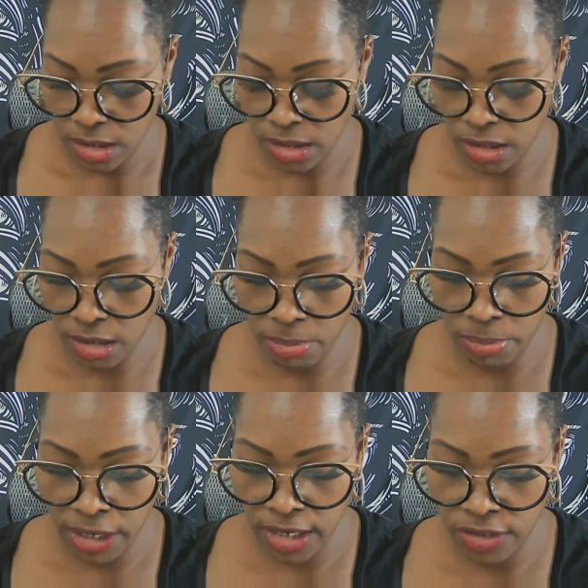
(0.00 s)
The
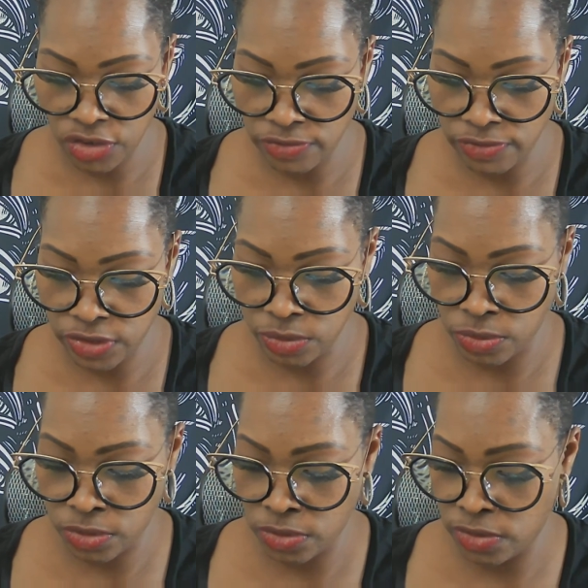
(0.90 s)
Page of
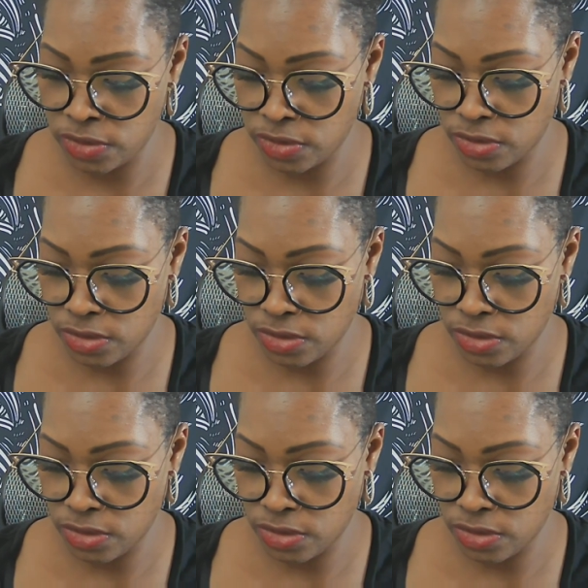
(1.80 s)
Swords.